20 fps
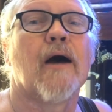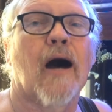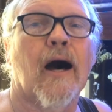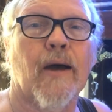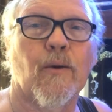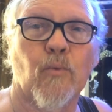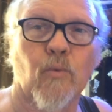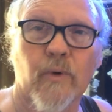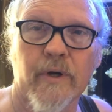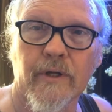
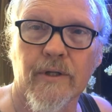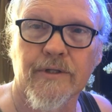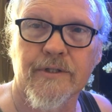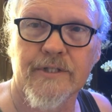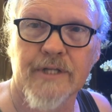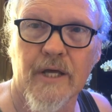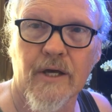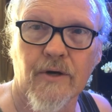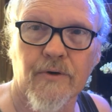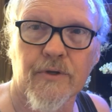I will
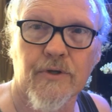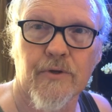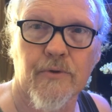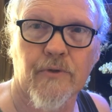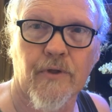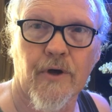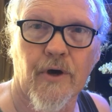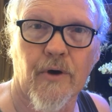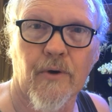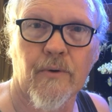tell you
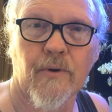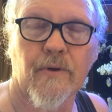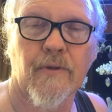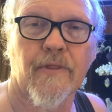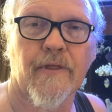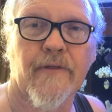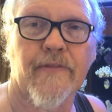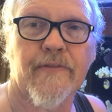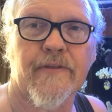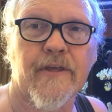though,
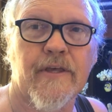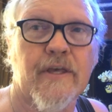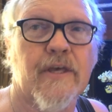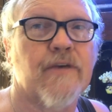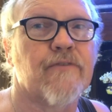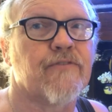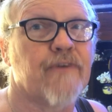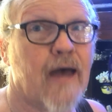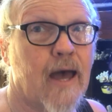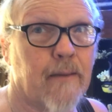but
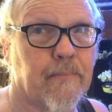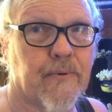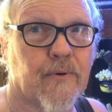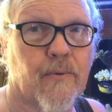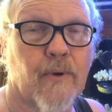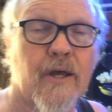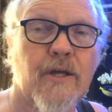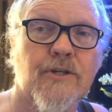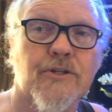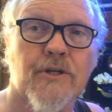the
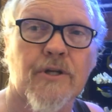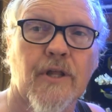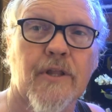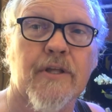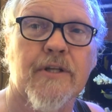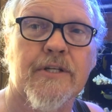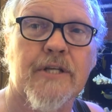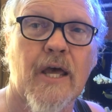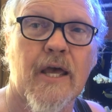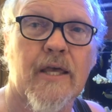evaporation on
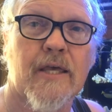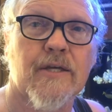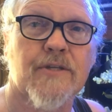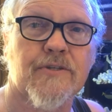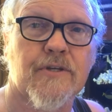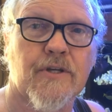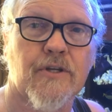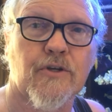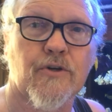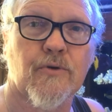the tank
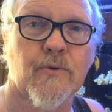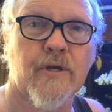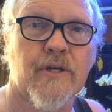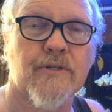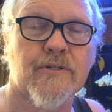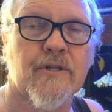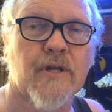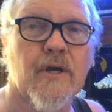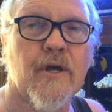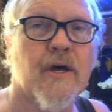has
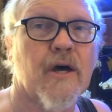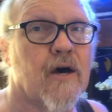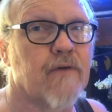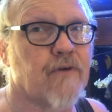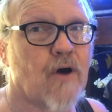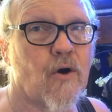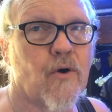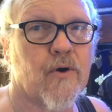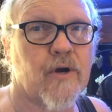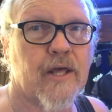increased.
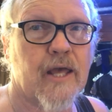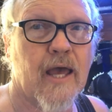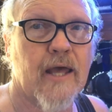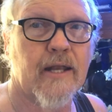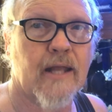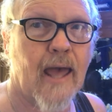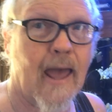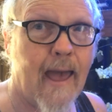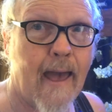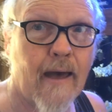I've already
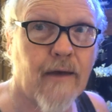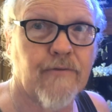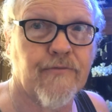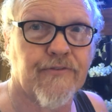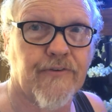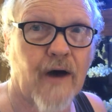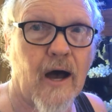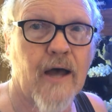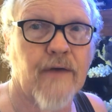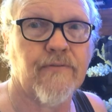had to add
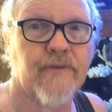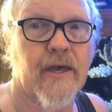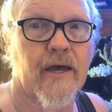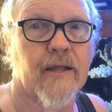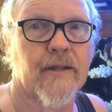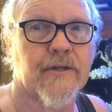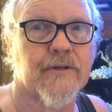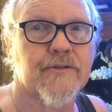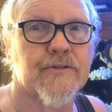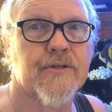five
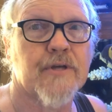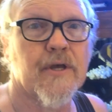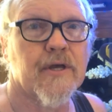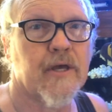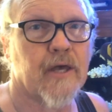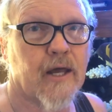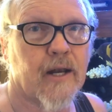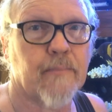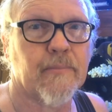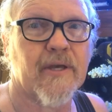gallons
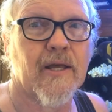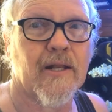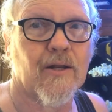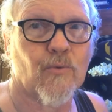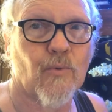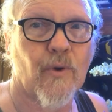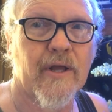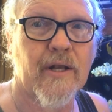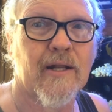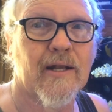and I'm
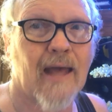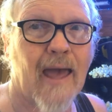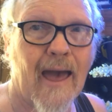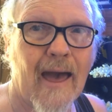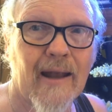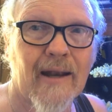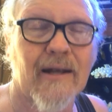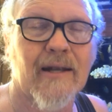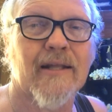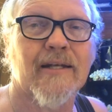getting ready to
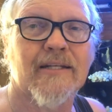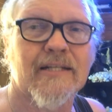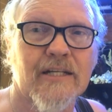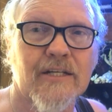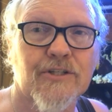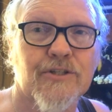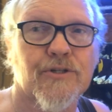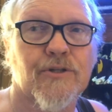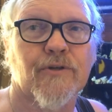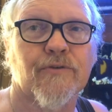add an
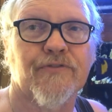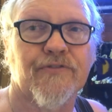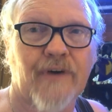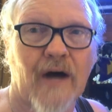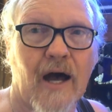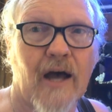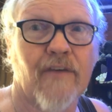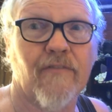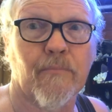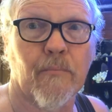additional
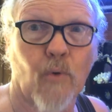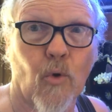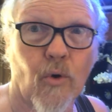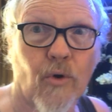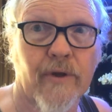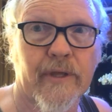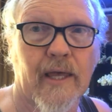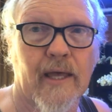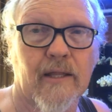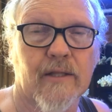five
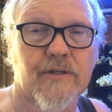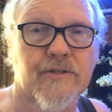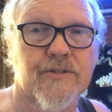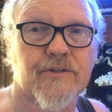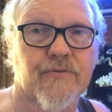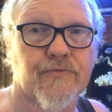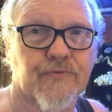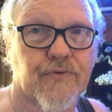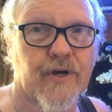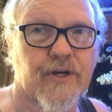more
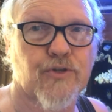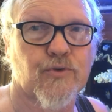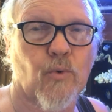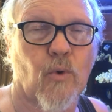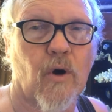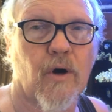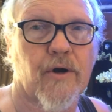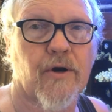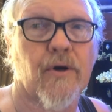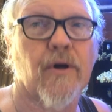gallons of fresh
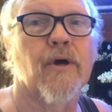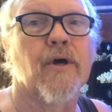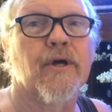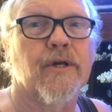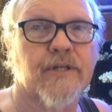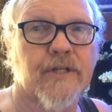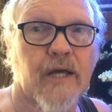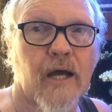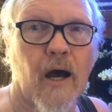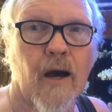water
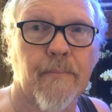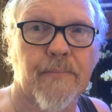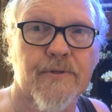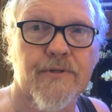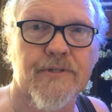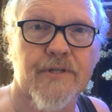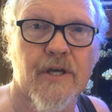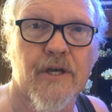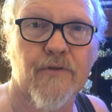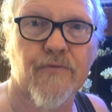to
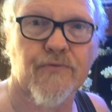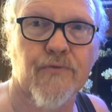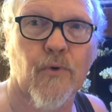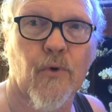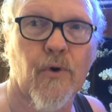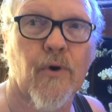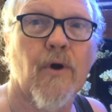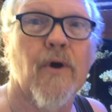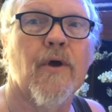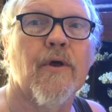compensate
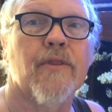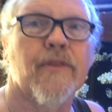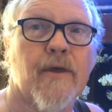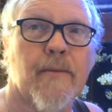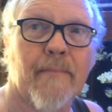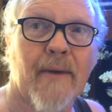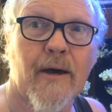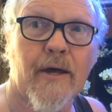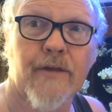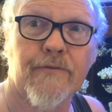for the
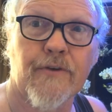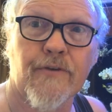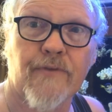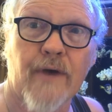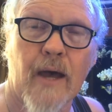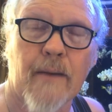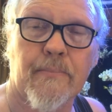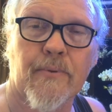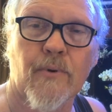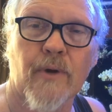amount of
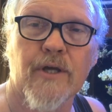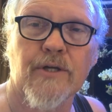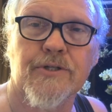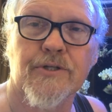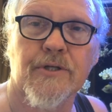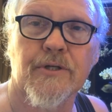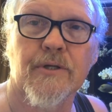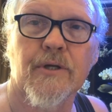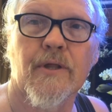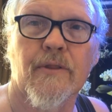
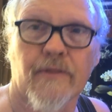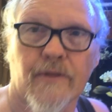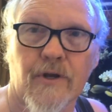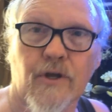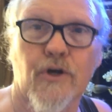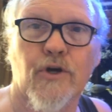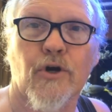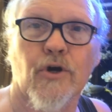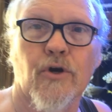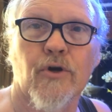evaporation that
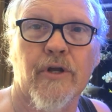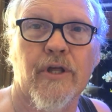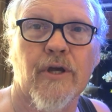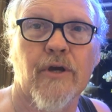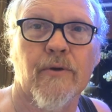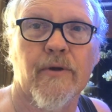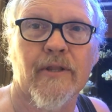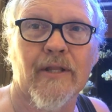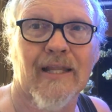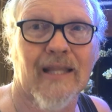occurred
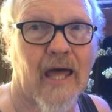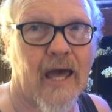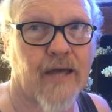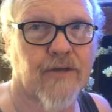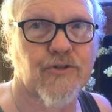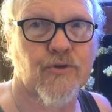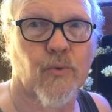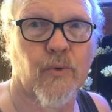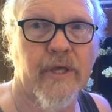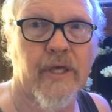here in the
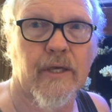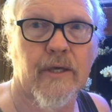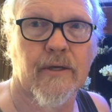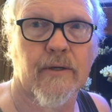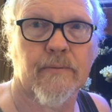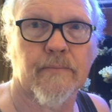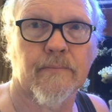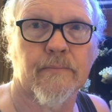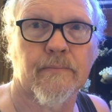last week.